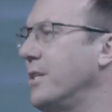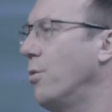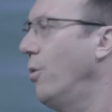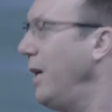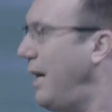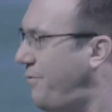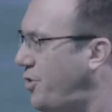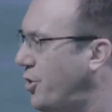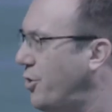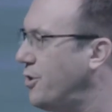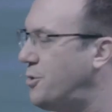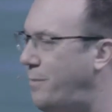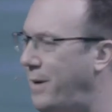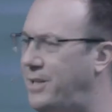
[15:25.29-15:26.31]
All you have to do
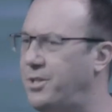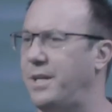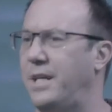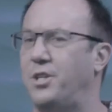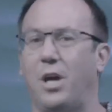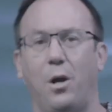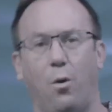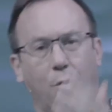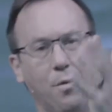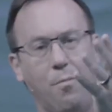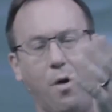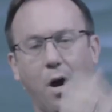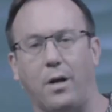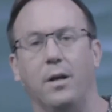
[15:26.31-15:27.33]
is speak to DJ or to
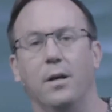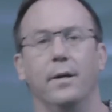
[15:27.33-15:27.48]
Mark,